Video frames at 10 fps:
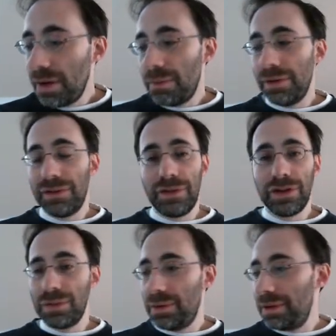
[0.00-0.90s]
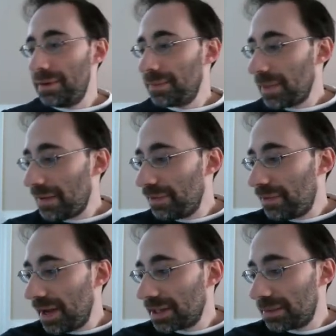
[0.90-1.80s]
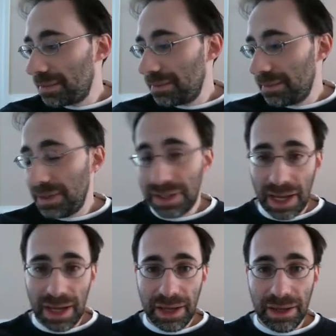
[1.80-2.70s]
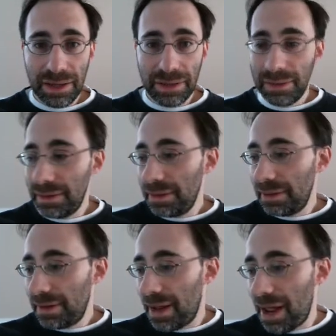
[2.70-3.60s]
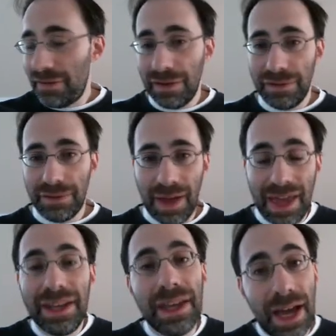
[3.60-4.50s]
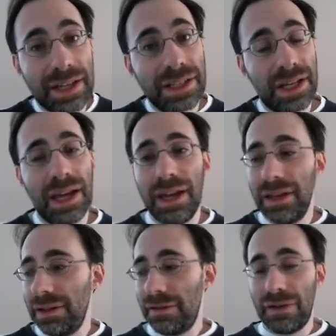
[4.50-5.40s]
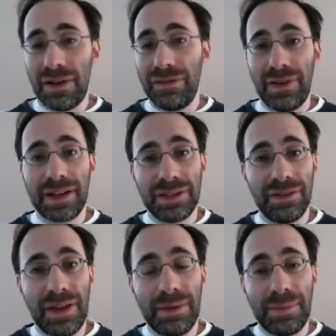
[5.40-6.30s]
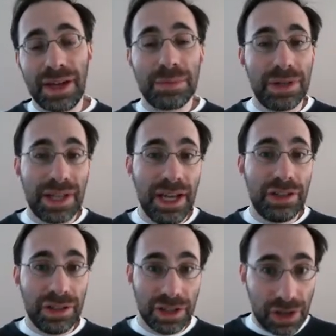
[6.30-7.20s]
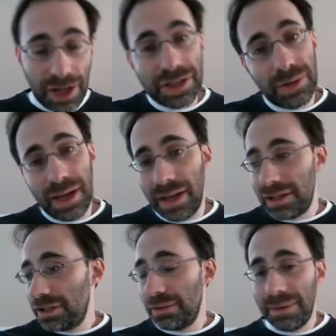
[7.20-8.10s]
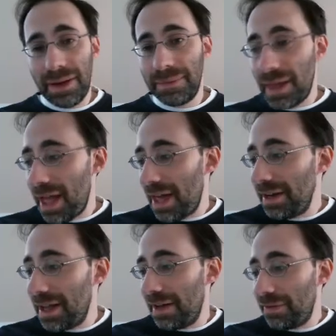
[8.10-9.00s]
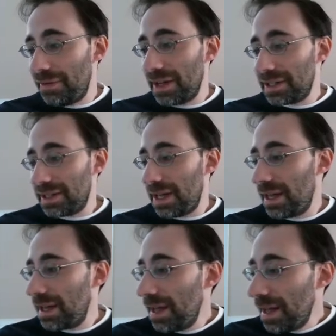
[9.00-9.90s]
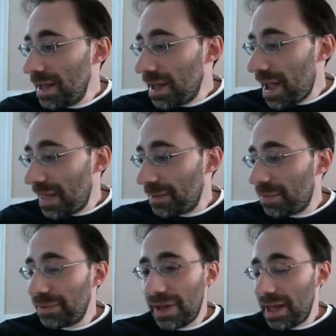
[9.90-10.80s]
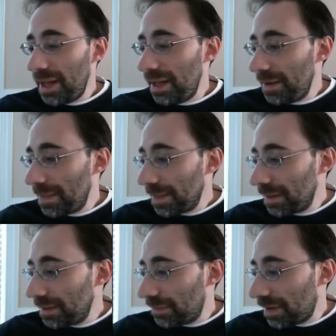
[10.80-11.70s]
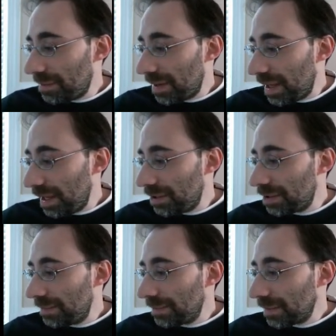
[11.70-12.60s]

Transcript: Well, the first one, f of x is a, f of any x is a, therefore f of x plus h is also a. So any f of x is a, and they're both a divided by h.